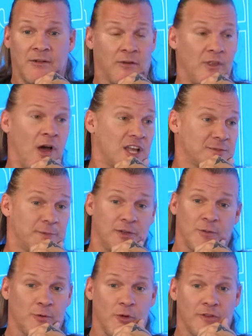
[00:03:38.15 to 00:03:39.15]
or in the hospital
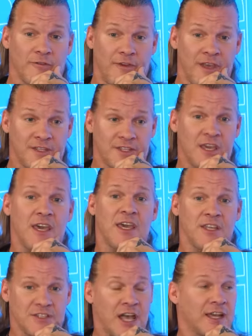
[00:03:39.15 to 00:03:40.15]
or broken face.
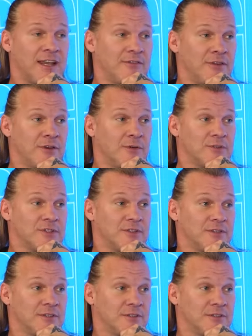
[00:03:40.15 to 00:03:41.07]
He's not going to have a nose.